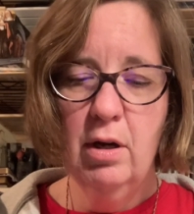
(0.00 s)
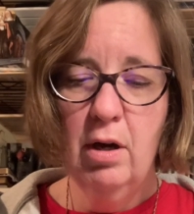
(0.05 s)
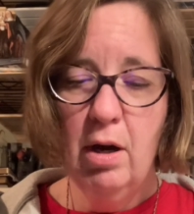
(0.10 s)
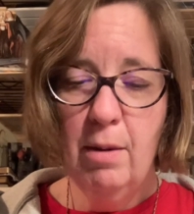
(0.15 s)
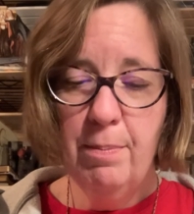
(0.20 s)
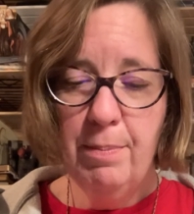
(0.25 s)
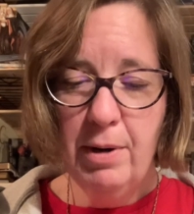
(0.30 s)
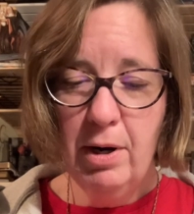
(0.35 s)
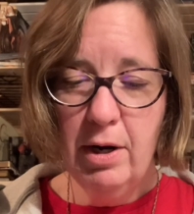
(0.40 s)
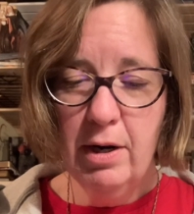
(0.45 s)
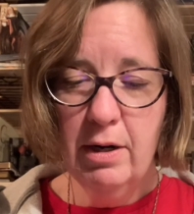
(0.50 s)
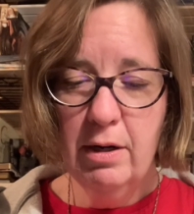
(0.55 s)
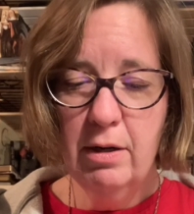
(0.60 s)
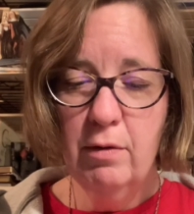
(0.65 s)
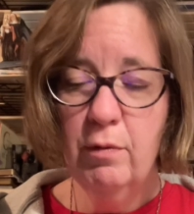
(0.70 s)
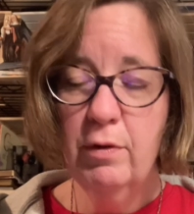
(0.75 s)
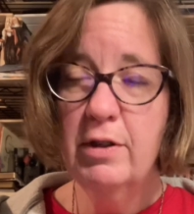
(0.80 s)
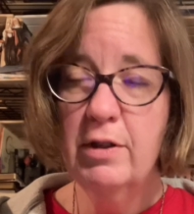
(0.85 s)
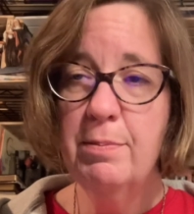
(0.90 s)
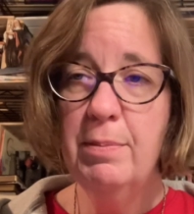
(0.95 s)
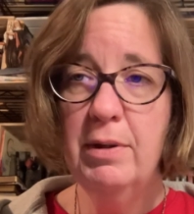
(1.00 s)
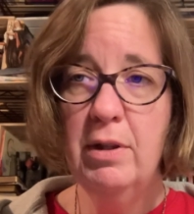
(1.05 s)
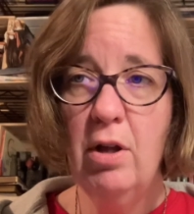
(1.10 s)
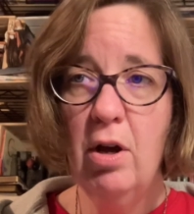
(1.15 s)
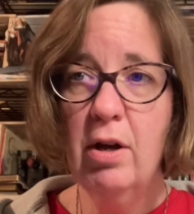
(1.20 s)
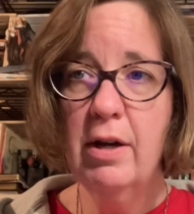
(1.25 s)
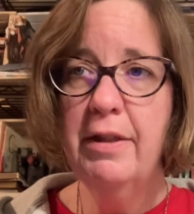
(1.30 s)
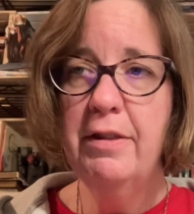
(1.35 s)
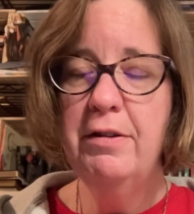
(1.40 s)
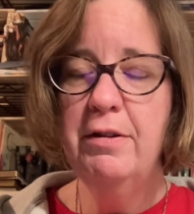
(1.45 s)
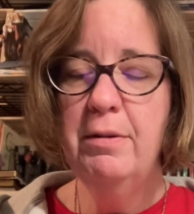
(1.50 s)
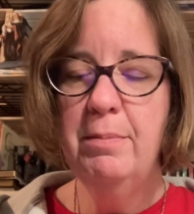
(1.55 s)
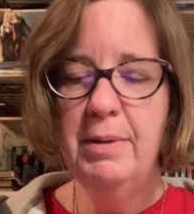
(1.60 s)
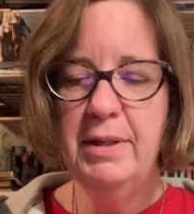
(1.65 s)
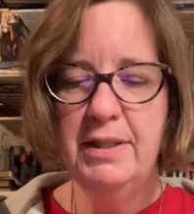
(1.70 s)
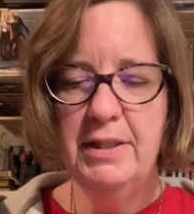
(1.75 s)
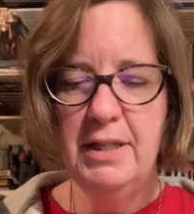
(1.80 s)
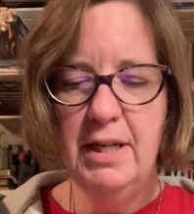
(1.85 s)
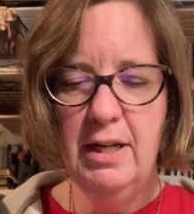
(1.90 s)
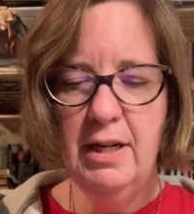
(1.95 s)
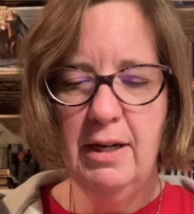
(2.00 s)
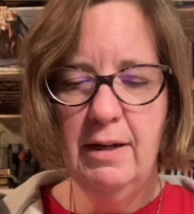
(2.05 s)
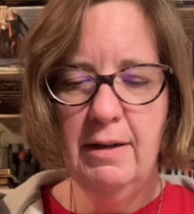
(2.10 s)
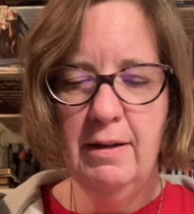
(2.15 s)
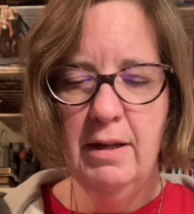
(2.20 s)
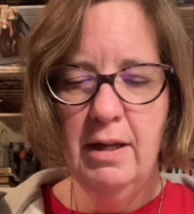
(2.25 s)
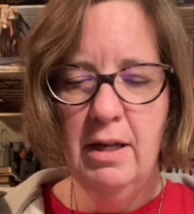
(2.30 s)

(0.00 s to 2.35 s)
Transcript: A part which belongeth to Bethsaida.